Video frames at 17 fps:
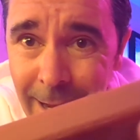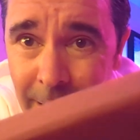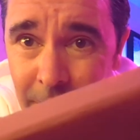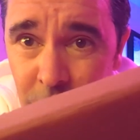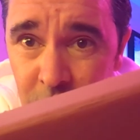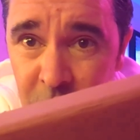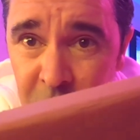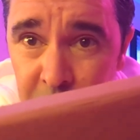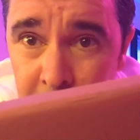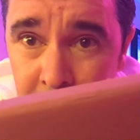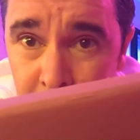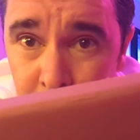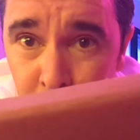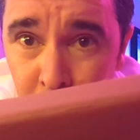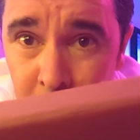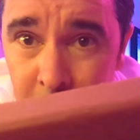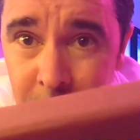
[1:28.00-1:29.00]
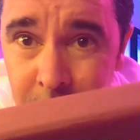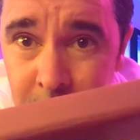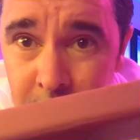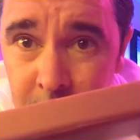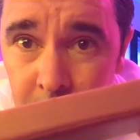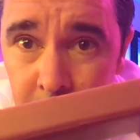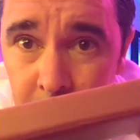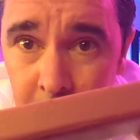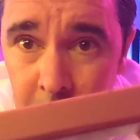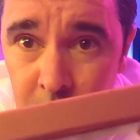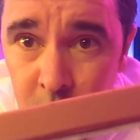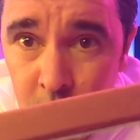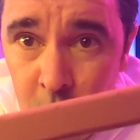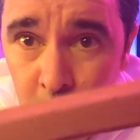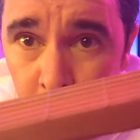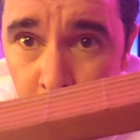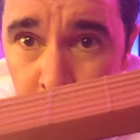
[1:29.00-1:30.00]
and I just 3D printed this in the
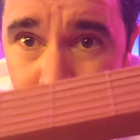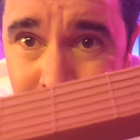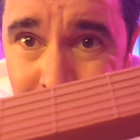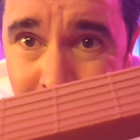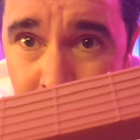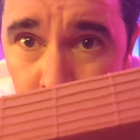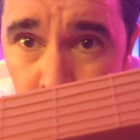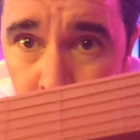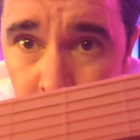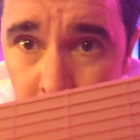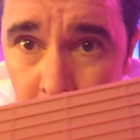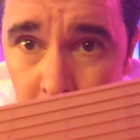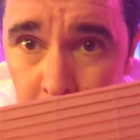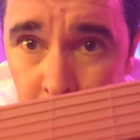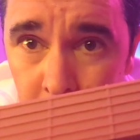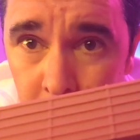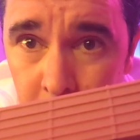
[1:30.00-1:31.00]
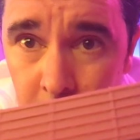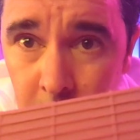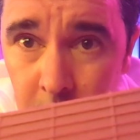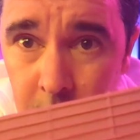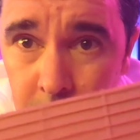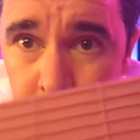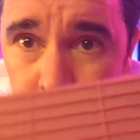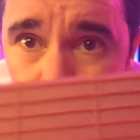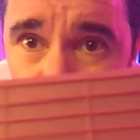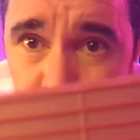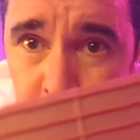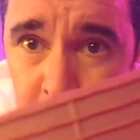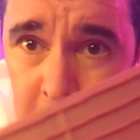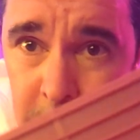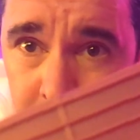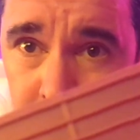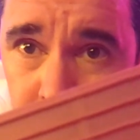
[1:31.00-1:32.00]
next room about an hour ago. So it's
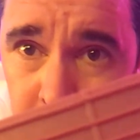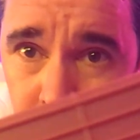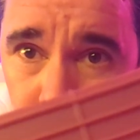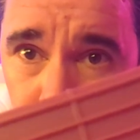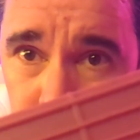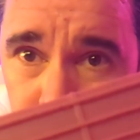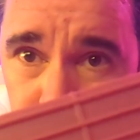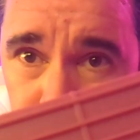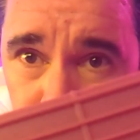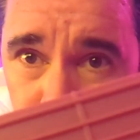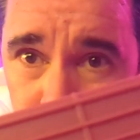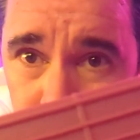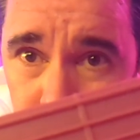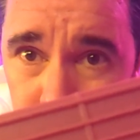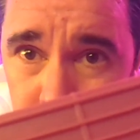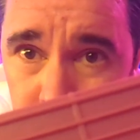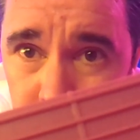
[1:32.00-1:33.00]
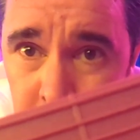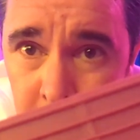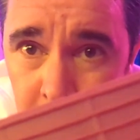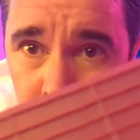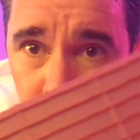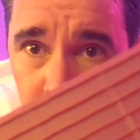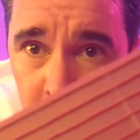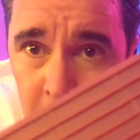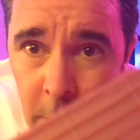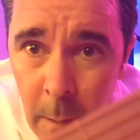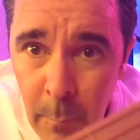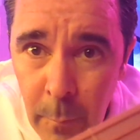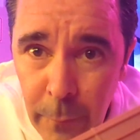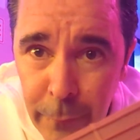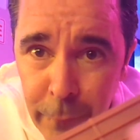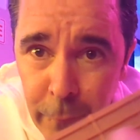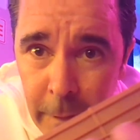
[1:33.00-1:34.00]
basically all the strings, a
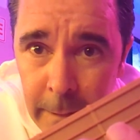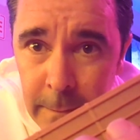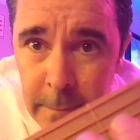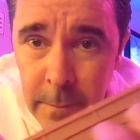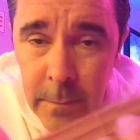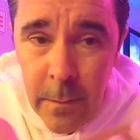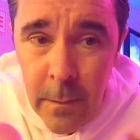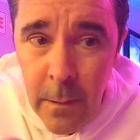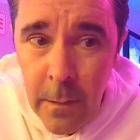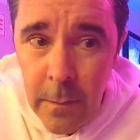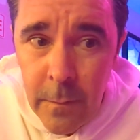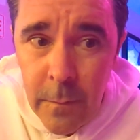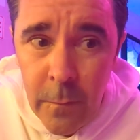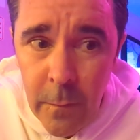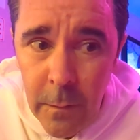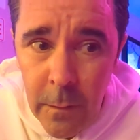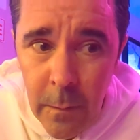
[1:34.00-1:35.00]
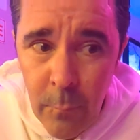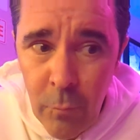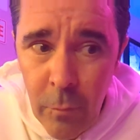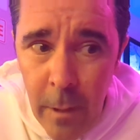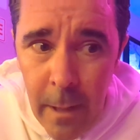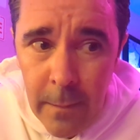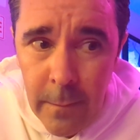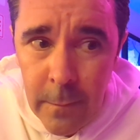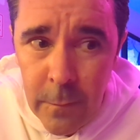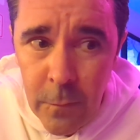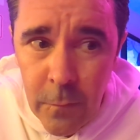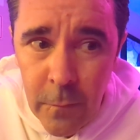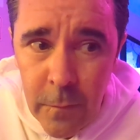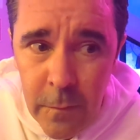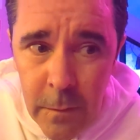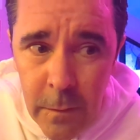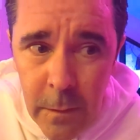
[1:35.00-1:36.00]
couple frets, so you can
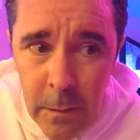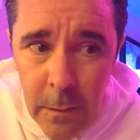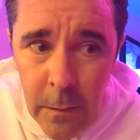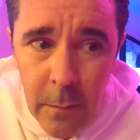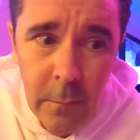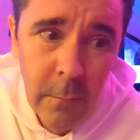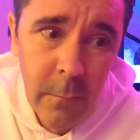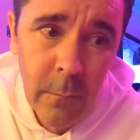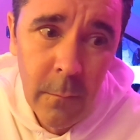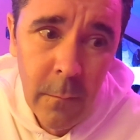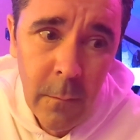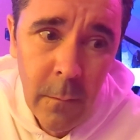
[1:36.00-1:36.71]
practice your C,